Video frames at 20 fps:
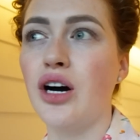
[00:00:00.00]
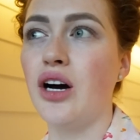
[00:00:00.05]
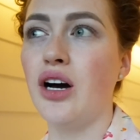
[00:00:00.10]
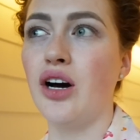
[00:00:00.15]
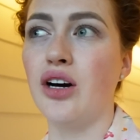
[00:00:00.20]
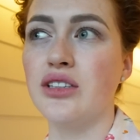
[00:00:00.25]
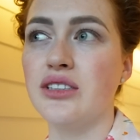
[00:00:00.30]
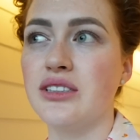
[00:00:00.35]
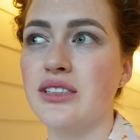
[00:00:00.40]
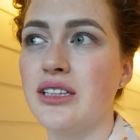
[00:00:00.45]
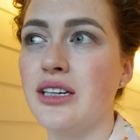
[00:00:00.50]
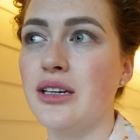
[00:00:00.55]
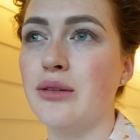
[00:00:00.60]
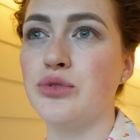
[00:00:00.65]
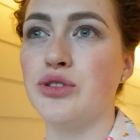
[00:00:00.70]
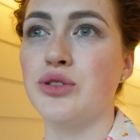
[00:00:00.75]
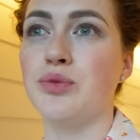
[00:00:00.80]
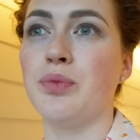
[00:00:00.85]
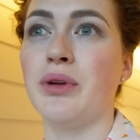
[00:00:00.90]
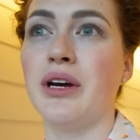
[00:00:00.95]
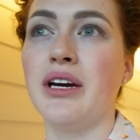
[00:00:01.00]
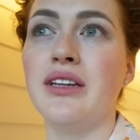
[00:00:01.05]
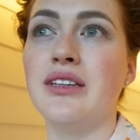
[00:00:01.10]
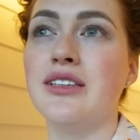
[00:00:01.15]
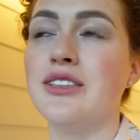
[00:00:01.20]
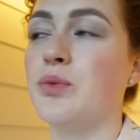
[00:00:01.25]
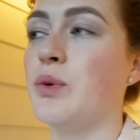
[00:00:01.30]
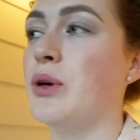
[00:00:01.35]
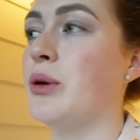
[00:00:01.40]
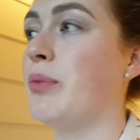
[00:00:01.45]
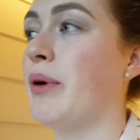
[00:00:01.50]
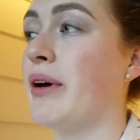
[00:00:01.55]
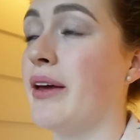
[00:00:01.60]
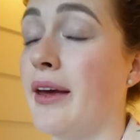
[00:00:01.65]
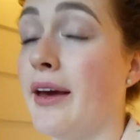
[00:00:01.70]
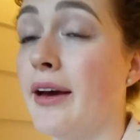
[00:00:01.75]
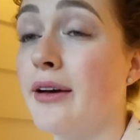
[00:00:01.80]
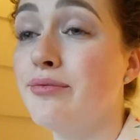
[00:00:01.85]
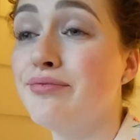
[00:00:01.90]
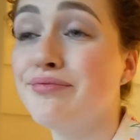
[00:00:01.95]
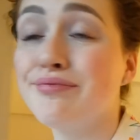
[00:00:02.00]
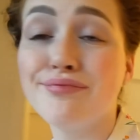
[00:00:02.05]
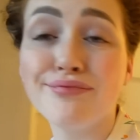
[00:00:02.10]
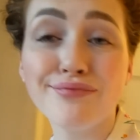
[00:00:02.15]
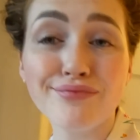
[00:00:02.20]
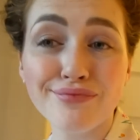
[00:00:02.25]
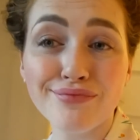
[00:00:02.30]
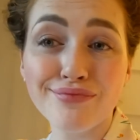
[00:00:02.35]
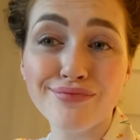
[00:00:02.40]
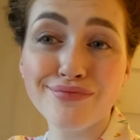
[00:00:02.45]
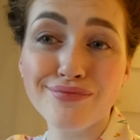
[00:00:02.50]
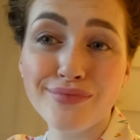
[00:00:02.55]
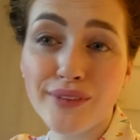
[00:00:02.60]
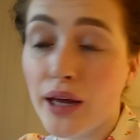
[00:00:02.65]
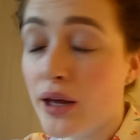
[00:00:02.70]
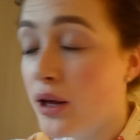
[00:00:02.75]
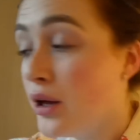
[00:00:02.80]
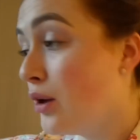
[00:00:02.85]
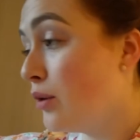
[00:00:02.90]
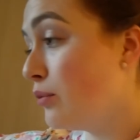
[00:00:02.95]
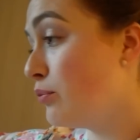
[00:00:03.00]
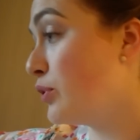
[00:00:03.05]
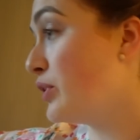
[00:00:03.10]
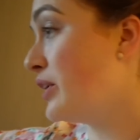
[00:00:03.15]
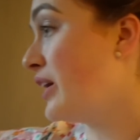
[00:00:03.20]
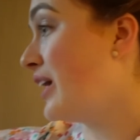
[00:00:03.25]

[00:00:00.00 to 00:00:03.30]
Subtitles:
Honestly, I'm just playing this week by ear. But